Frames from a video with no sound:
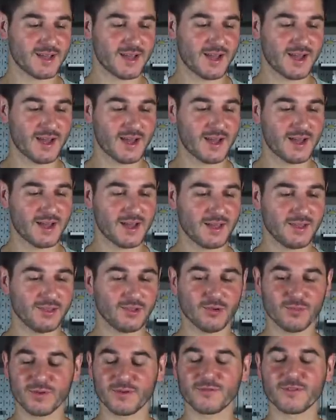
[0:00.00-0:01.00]
A
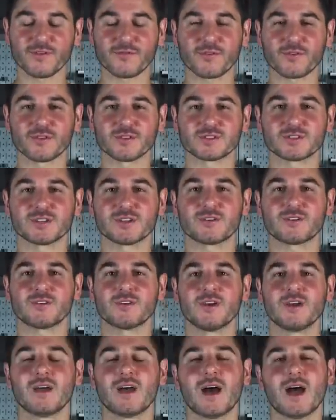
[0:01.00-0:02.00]
little bit of info this
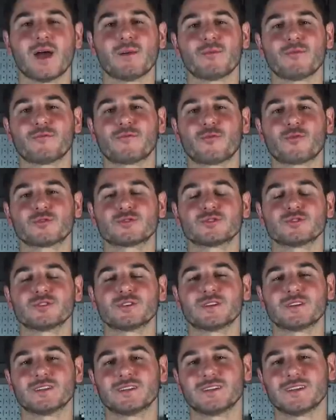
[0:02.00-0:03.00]
year. I'm
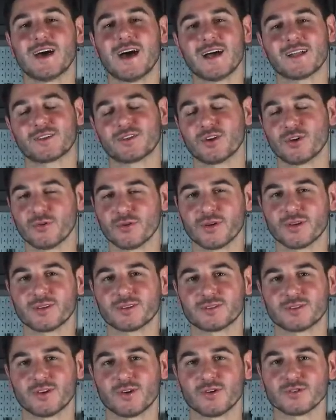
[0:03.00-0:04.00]
unfortunately not
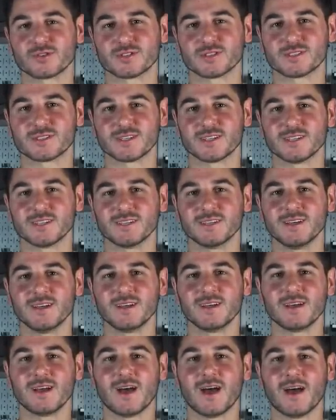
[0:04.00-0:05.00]
going to Ocean City.
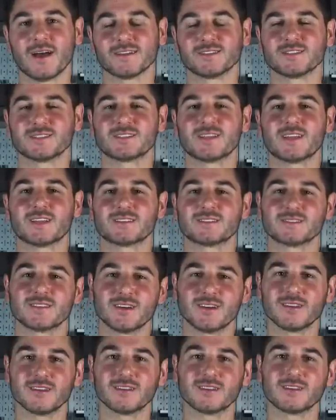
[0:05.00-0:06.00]
I just had a
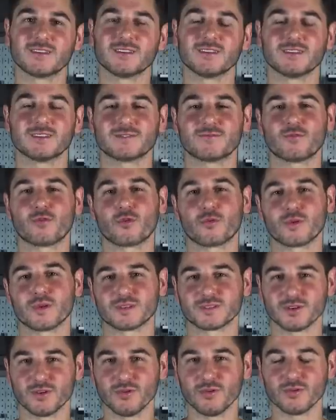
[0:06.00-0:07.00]
son. He is 4
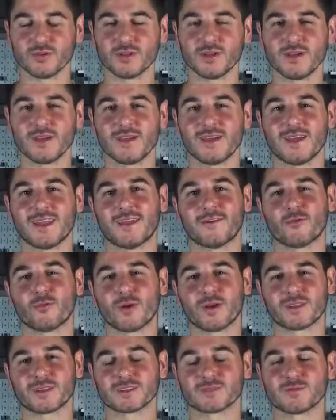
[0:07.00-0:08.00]
weeks old, and I have a
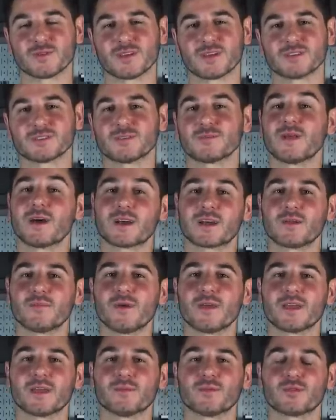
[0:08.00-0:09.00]
wedding this weekend, so I'm not going to
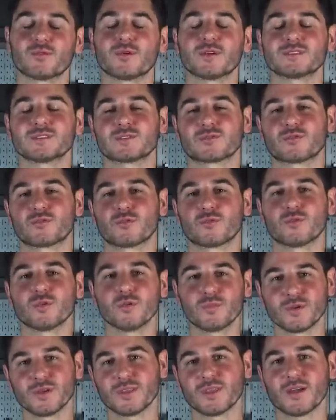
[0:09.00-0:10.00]
make it, but the rest of the crew
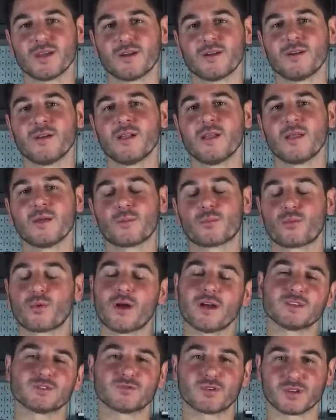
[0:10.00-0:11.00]
will be there.
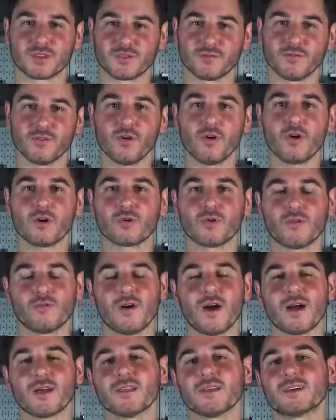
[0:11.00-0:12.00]
Brian's running the vlog. We'll
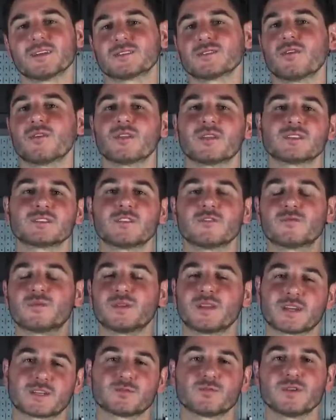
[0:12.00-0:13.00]
have highlights. All that stuff will
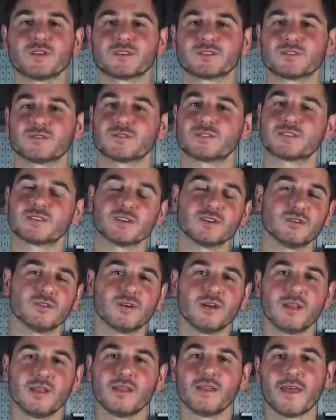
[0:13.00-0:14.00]
be next week, so
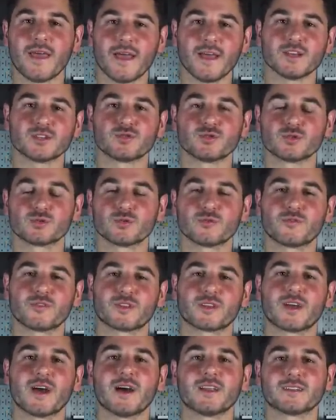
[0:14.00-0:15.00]
still, as usual, for
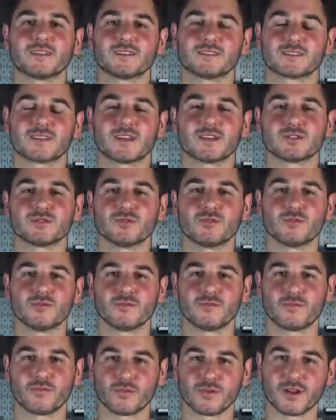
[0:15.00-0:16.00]
the content schedule
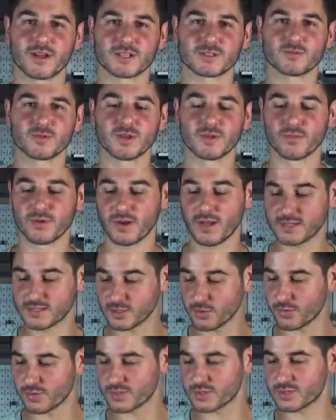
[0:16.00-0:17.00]
for next week. But I
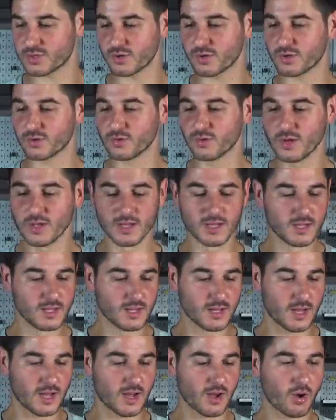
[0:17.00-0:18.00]
still wanted to show you
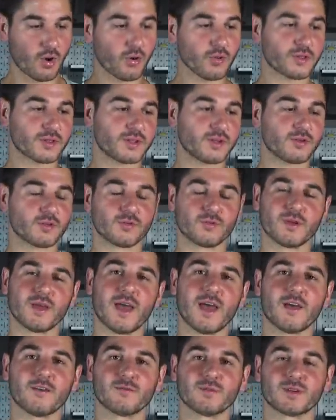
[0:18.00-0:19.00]
all the gear that we
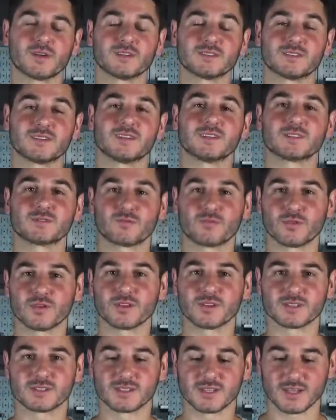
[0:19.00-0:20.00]
have because it is
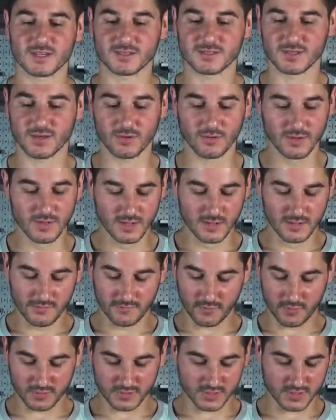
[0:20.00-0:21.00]
really sick. So
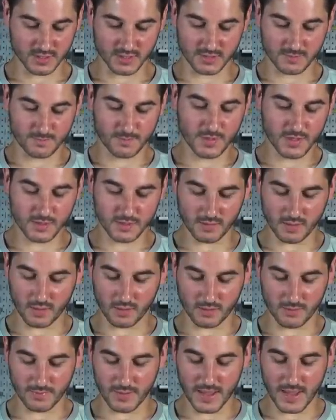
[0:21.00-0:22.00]
first, the
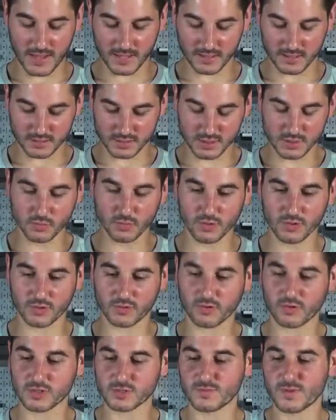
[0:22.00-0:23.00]
bag, G1
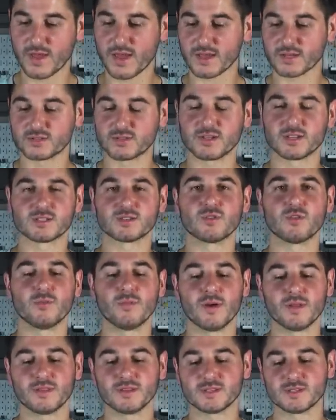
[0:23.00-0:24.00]
lacrosse bags. You guys know
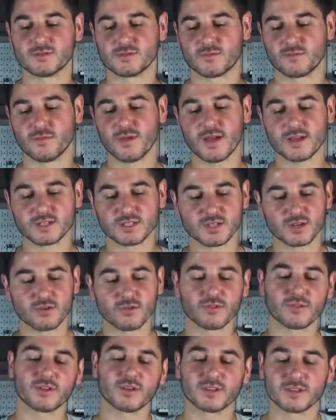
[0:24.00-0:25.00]
about this one from last year.
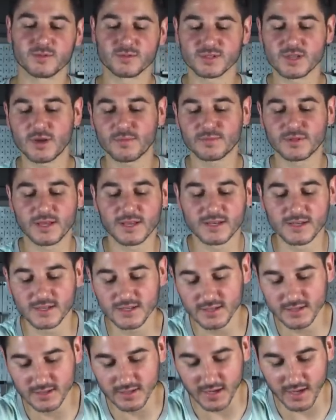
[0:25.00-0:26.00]
Only thing I did was
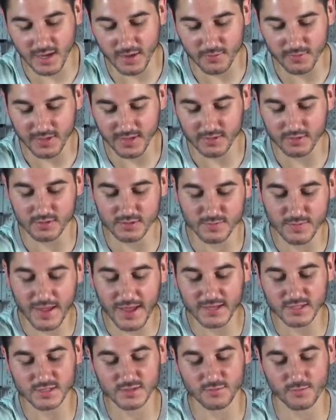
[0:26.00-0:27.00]
updated. We got those
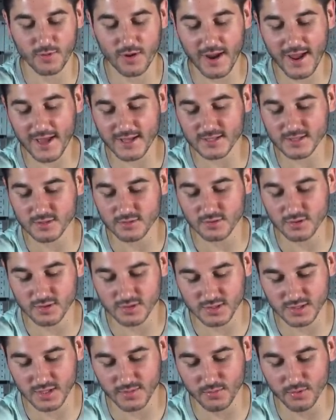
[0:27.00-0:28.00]
patches from our hats, so
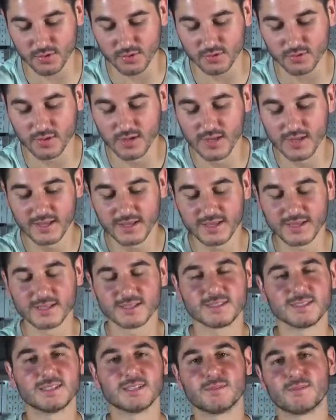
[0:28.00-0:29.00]
tossed a couple little
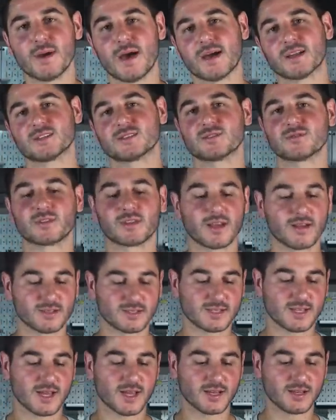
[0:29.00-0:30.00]
ECD patches on the
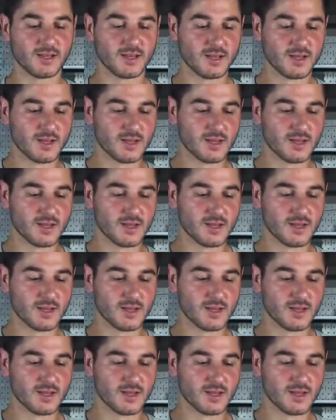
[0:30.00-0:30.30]
outside.